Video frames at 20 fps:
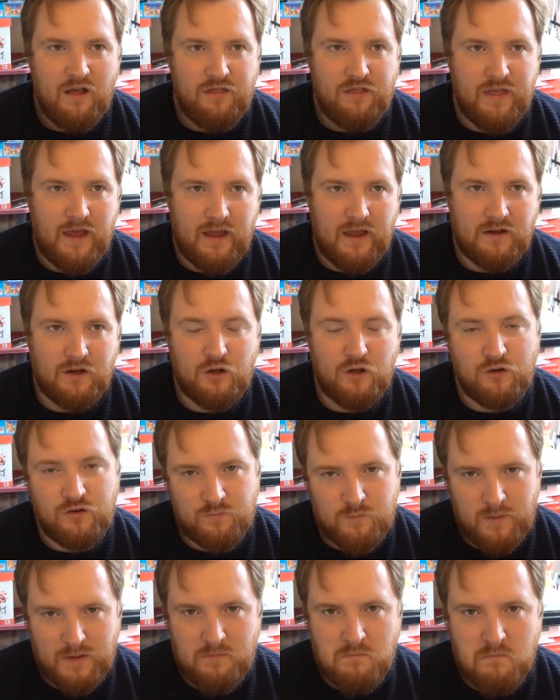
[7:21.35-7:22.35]
that could
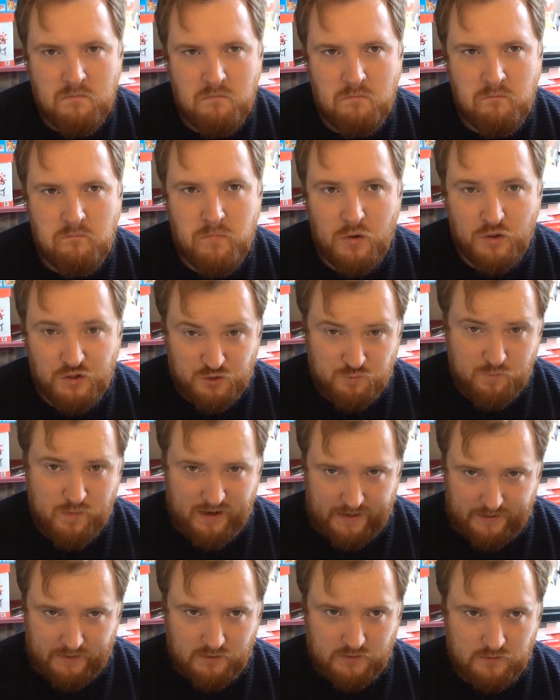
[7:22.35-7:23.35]
have been much
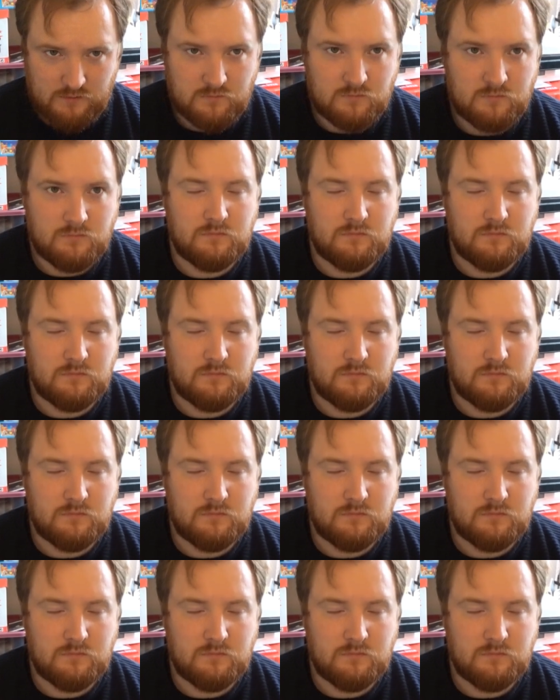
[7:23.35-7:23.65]
better.